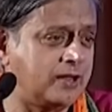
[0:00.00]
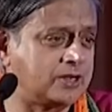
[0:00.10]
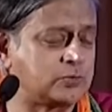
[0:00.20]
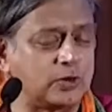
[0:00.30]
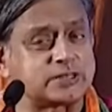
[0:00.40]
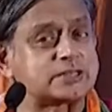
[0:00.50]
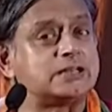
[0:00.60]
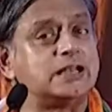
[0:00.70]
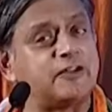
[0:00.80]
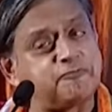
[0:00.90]
is what
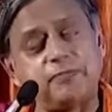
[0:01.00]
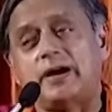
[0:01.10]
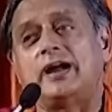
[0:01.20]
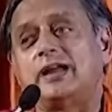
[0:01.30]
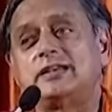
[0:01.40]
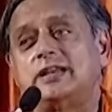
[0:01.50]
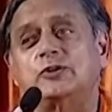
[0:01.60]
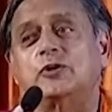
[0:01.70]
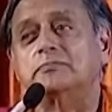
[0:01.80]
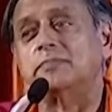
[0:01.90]
is left behind
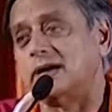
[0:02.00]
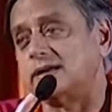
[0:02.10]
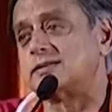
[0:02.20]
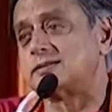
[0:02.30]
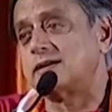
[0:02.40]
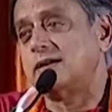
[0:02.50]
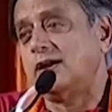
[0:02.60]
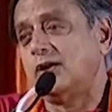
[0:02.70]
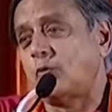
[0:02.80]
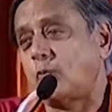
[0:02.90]
in your mind
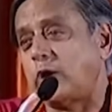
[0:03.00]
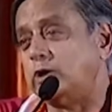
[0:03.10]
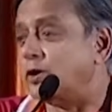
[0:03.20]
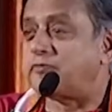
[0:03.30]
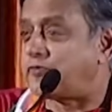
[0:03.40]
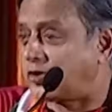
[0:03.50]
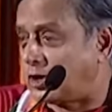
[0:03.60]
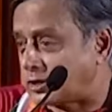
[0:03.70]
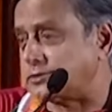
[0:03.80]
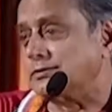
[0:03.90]
when you have
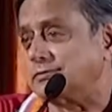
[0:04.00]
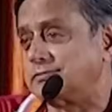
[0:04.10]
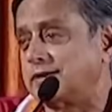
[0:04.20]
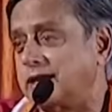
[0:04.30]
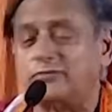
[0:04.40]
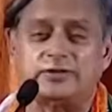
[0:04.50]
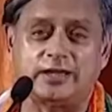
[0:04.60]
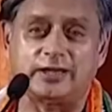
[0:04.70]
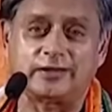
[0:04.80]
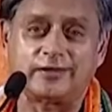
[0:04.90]
forgotten
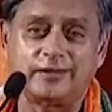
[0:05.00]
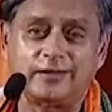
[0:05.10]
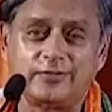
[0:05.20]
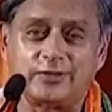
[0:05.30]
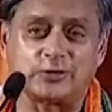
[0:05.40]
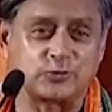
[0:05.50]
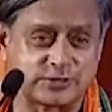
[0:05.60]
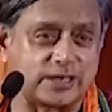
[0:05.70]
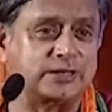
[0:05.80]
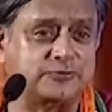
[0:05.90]
everything that you
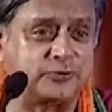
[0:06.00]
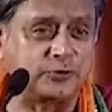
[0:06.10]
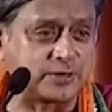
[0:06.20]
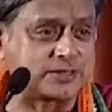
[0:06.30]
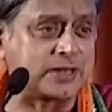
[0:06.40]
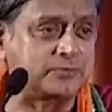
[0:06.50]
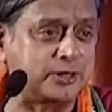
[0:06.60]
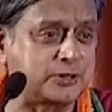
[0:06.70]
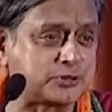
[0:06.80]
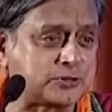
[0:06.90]
study for your
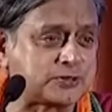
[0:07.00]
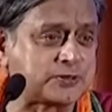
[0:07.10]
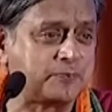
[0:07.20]
examinations.